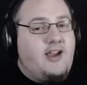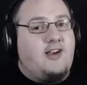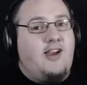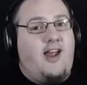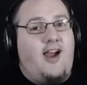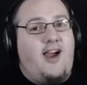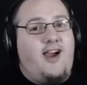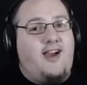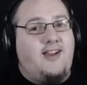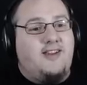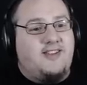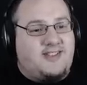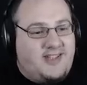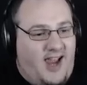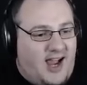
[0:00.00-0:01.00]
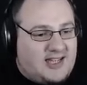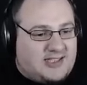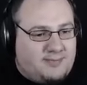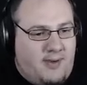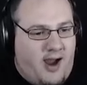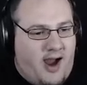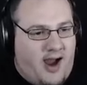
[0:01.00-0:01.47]
England!
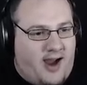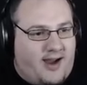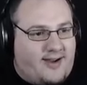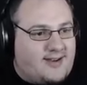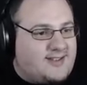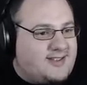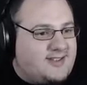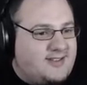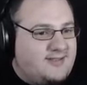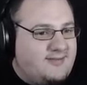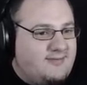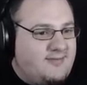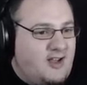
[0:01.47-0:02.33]
Yes, mate!